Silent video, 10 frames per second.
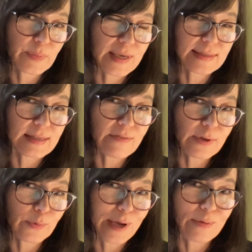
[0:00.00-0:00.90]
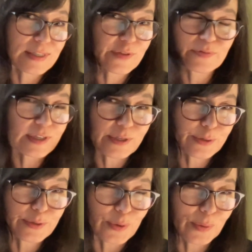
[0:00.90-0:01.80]
Because even when I was 15
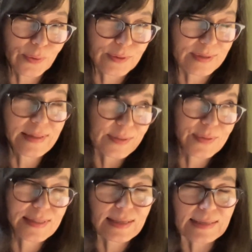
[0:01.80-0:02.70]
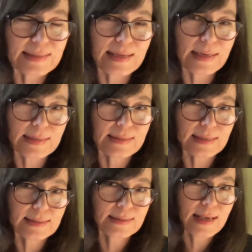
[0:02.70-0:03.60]
years old, and this was in
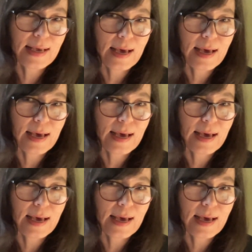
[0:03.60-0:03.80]
1986,